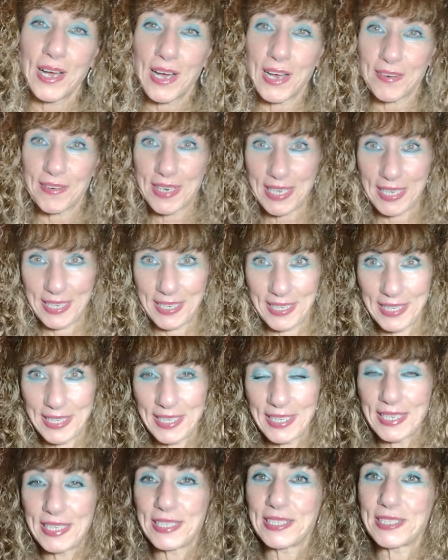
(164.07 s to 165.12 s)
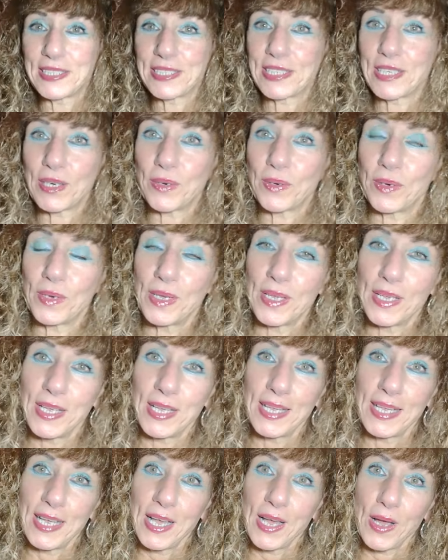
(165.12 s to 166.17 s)
All right. So
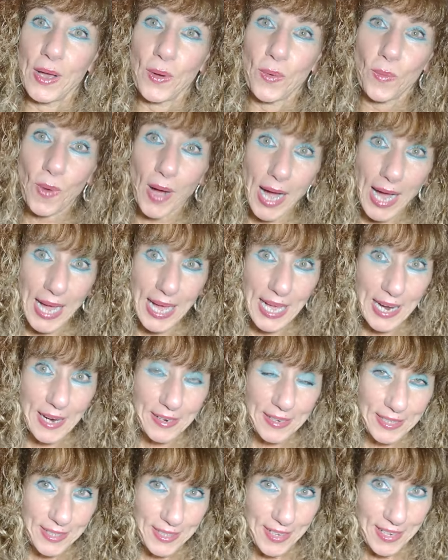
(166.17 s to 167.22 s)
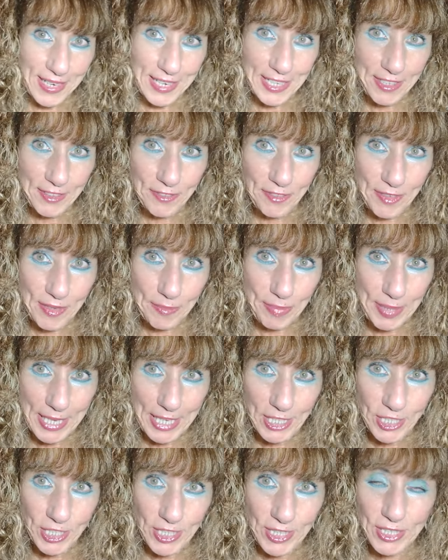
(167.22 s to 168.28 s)
why are a lot of
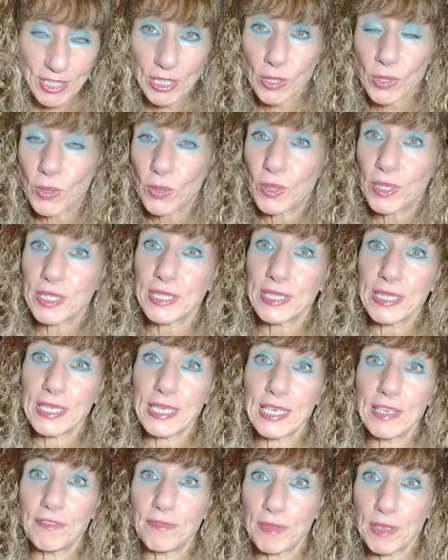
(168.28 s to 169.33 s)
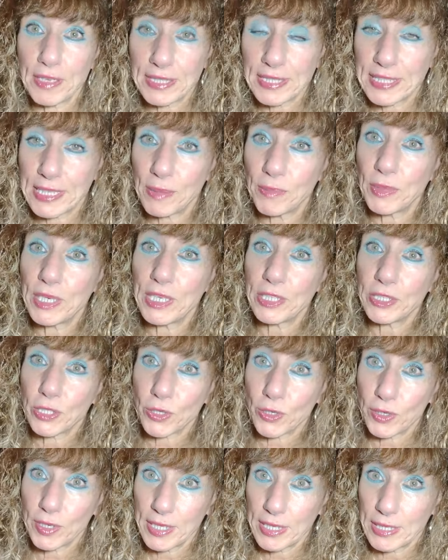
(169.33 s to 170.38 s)
patients, of course, if someone is
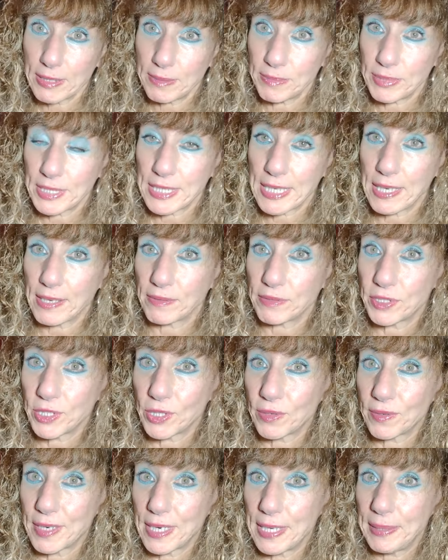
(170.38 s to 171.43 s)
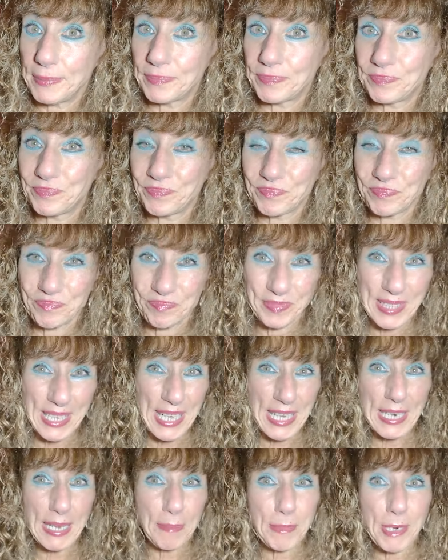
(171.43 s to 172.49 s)
hurting themselves, all right,
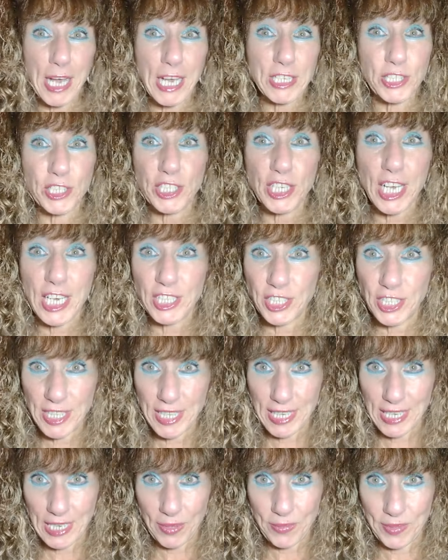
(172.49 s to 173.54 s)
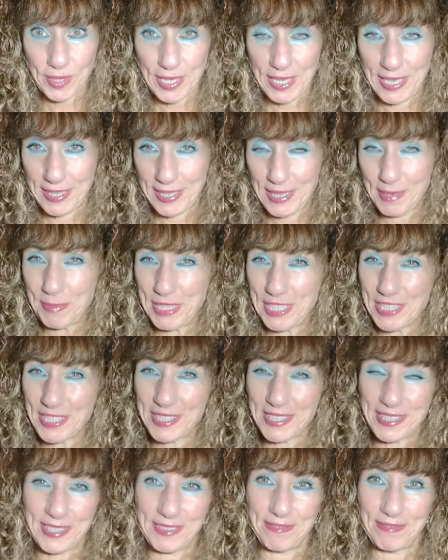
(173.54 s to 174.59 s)
and I'm not judging anyone here. Let me
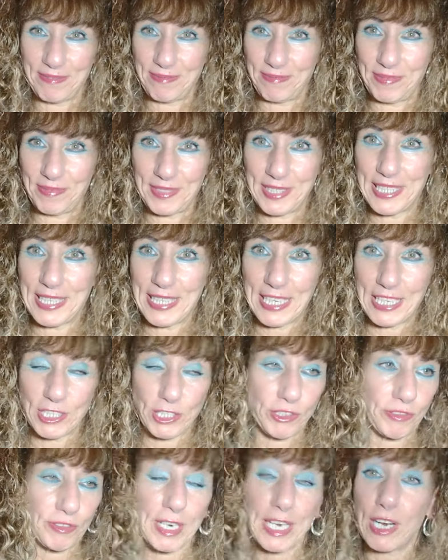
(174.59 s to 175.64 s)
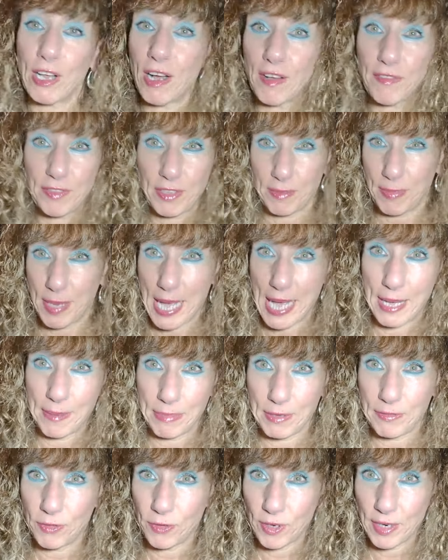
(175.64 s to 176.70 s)
just say that straight off the
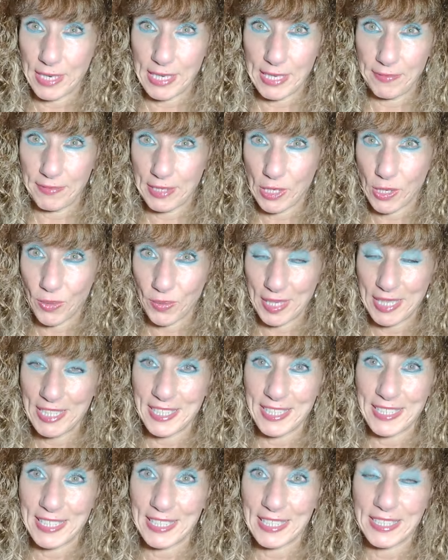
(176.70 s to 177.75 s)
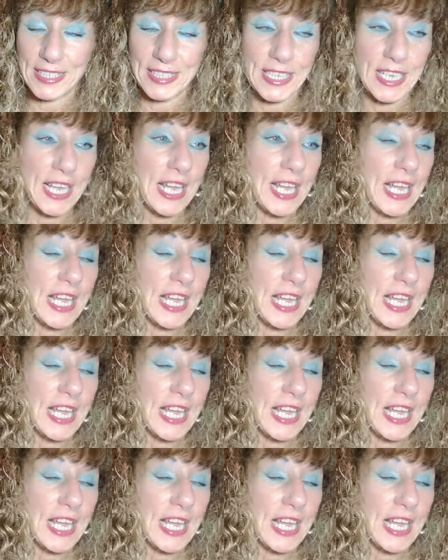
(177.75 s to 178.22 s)
bat before I even go into this.